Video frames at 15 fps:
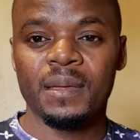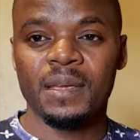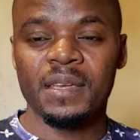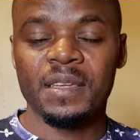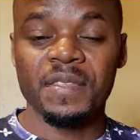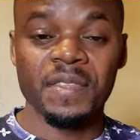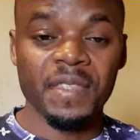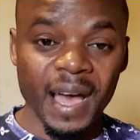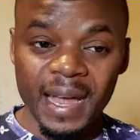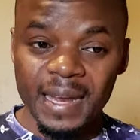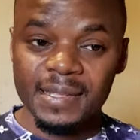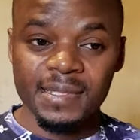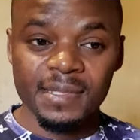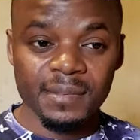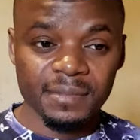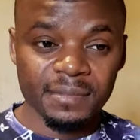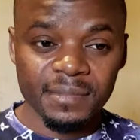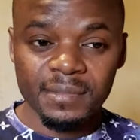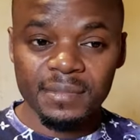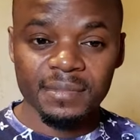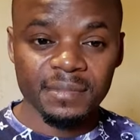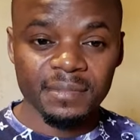in that
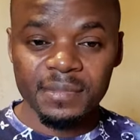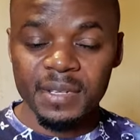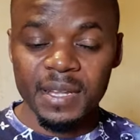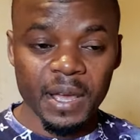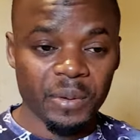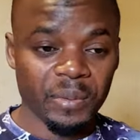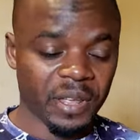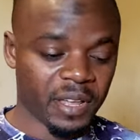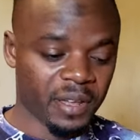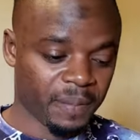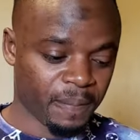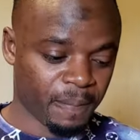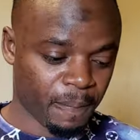area.